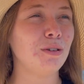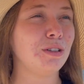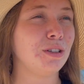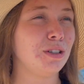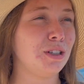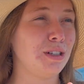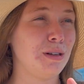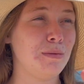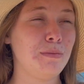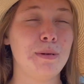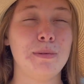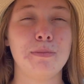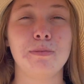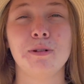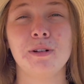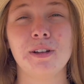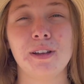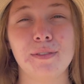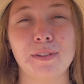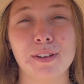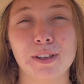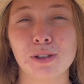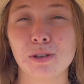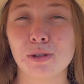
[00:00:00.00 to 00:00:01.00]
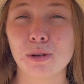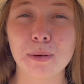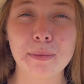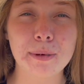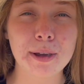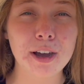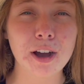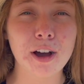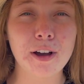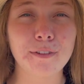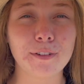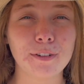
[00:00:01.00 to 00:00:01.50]
There's some people even
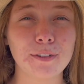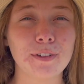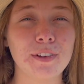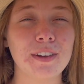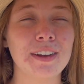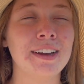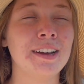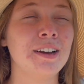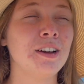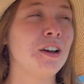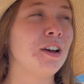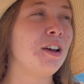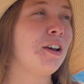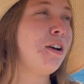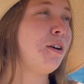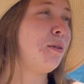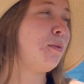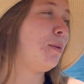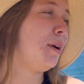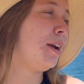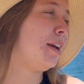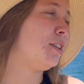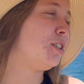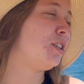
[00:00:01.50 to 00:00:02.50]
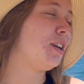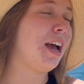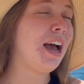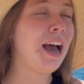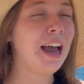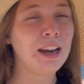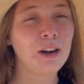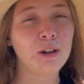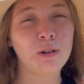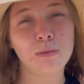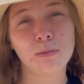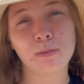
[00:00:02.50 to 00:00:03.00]
swimming off of here, which
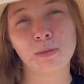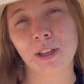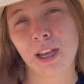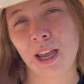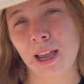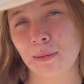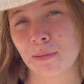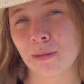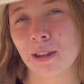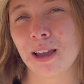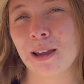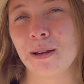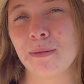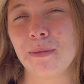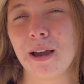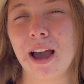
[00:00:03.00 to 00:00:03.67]
I don't blame them.